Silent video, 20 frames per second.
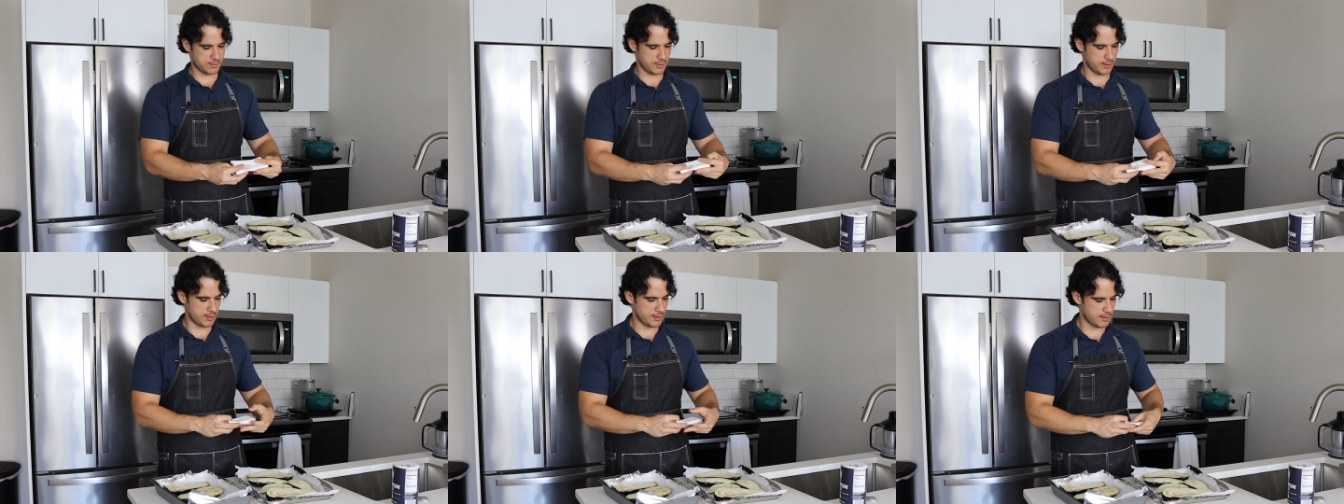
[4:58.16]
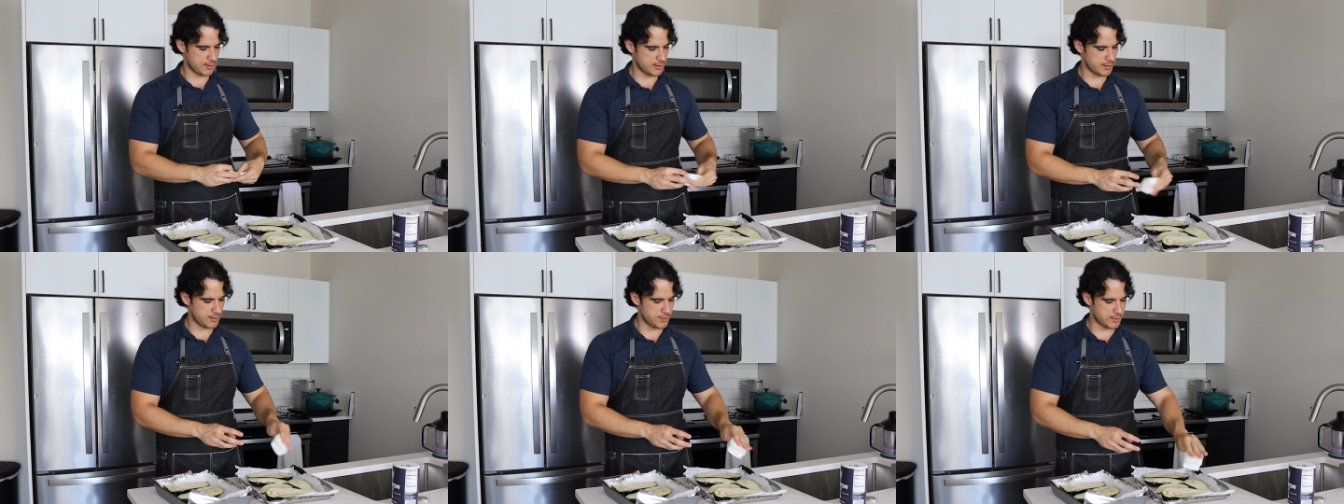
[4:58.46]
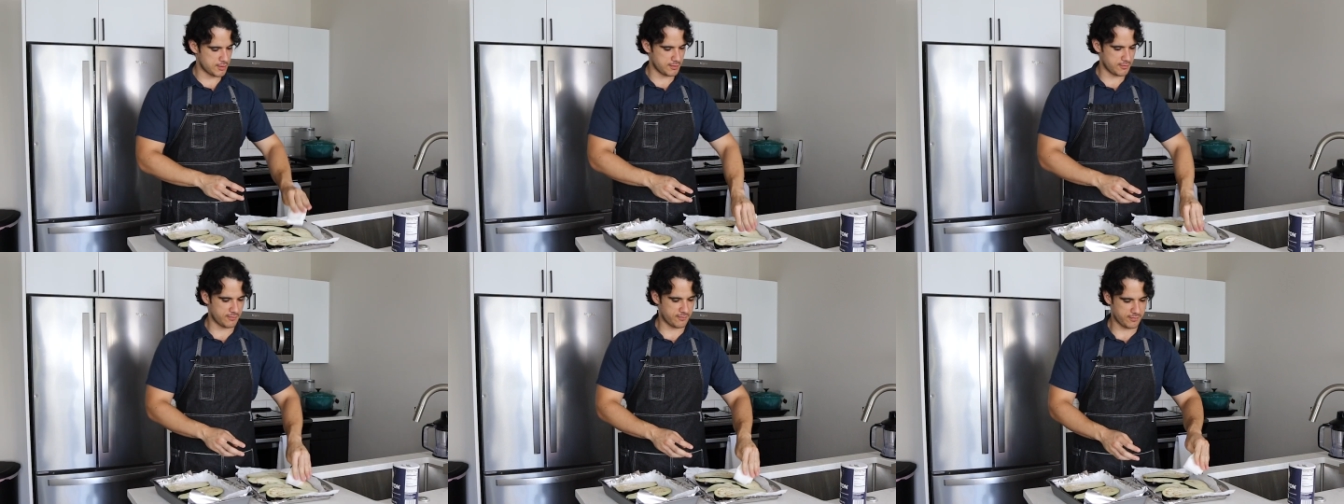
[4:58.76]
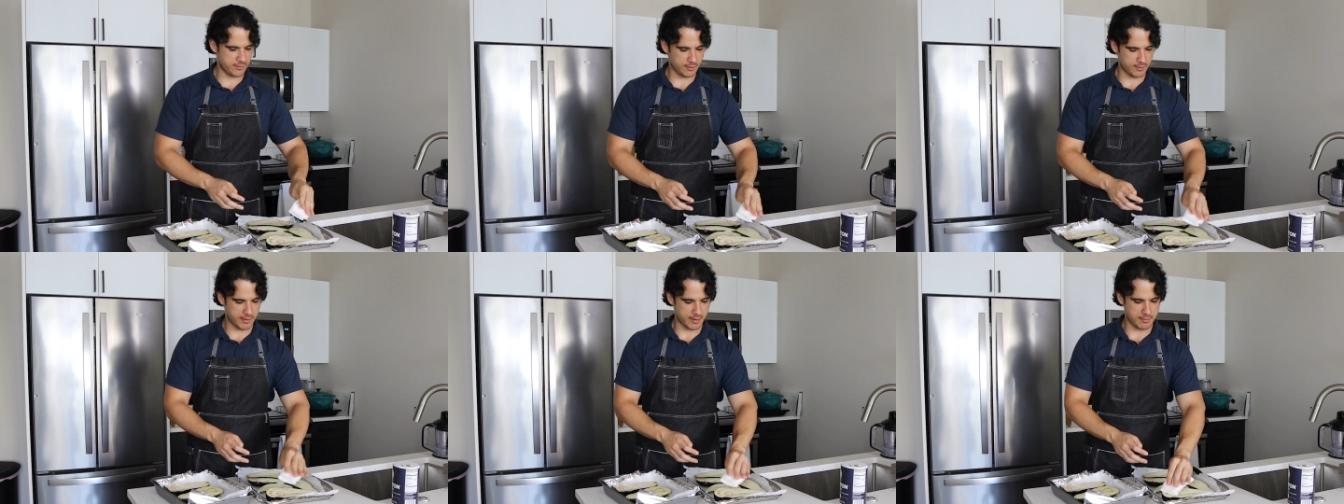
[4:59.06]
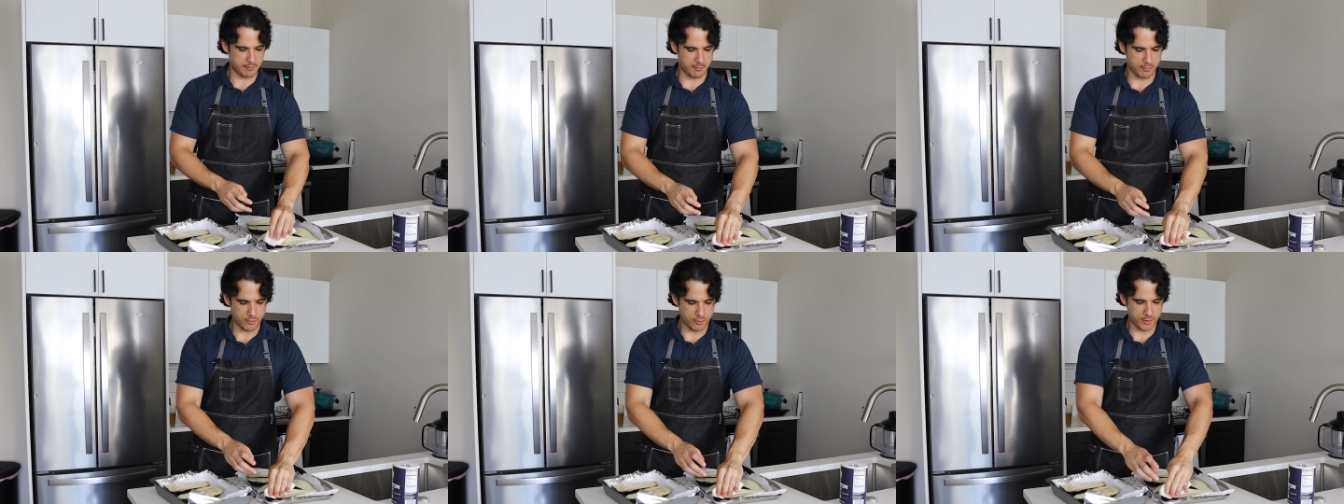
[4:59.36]
yeah, you can feel
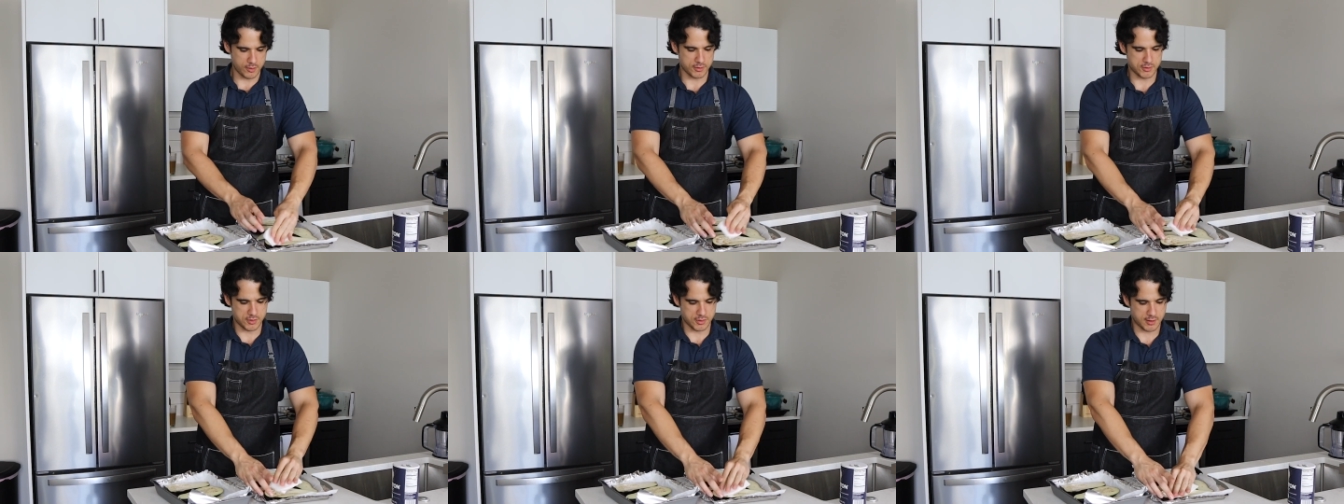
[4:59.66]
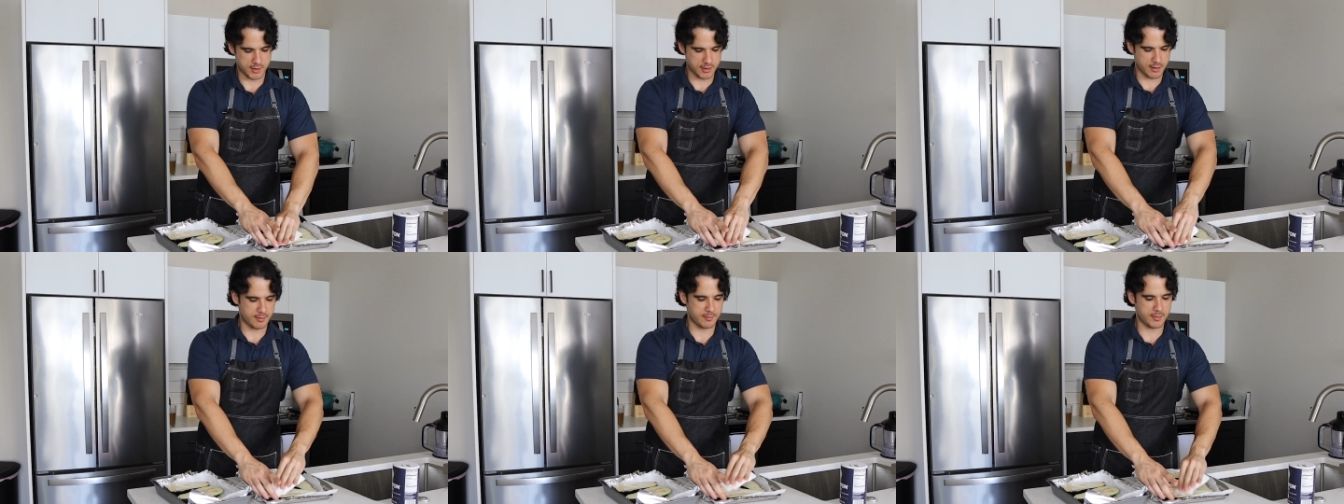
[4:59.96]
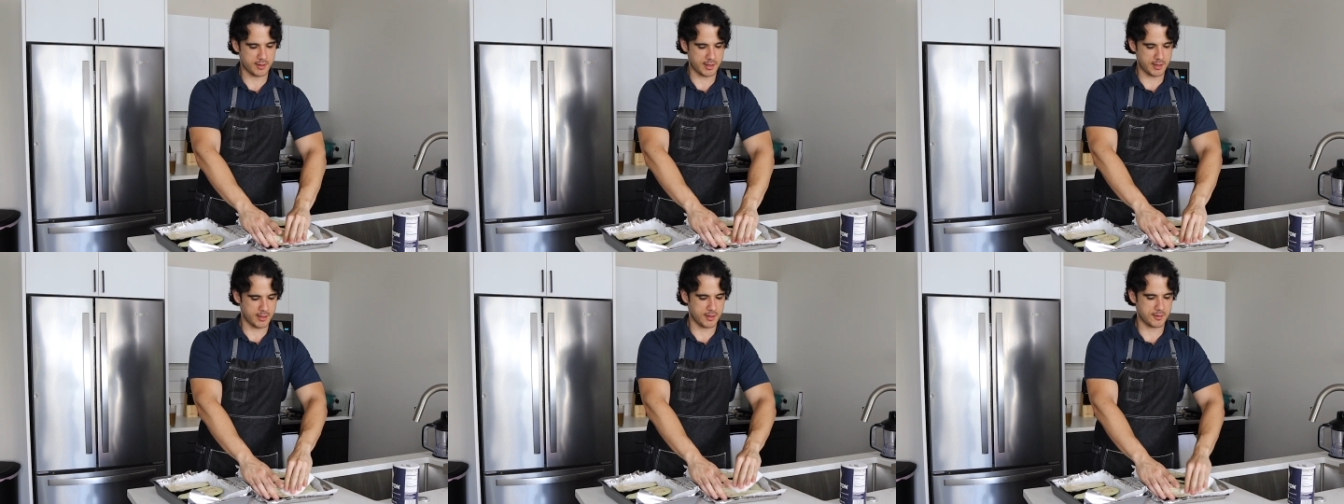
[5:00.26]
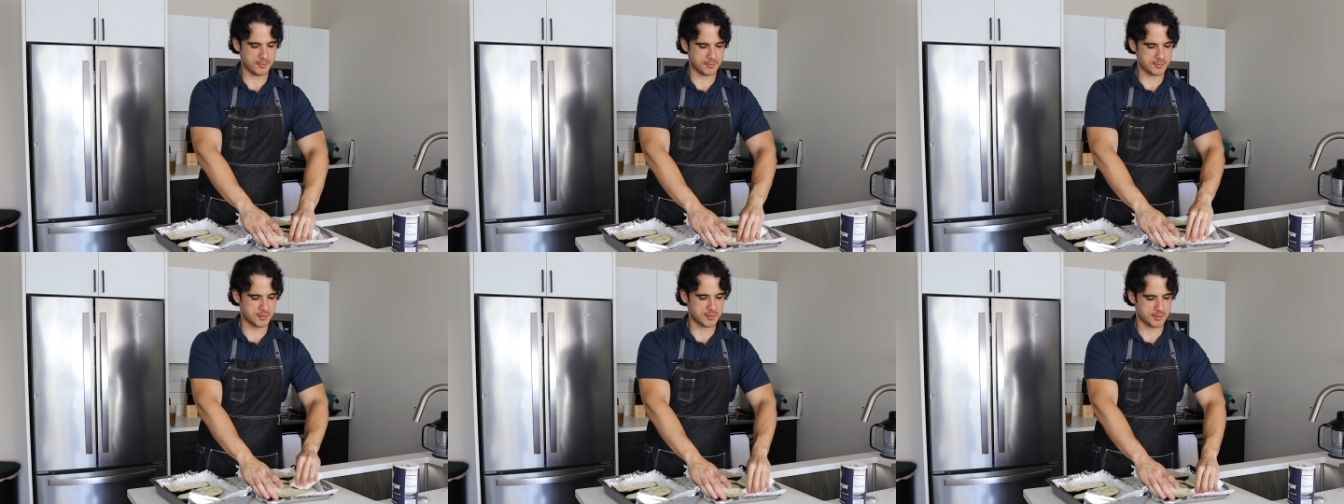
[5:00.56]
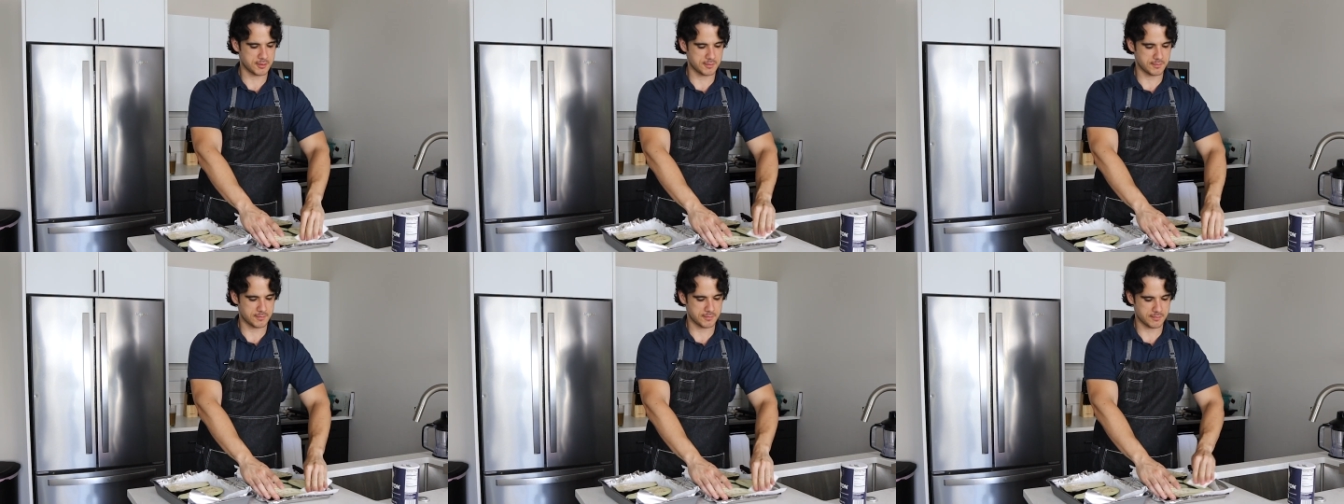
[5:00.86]
that moisture coming out.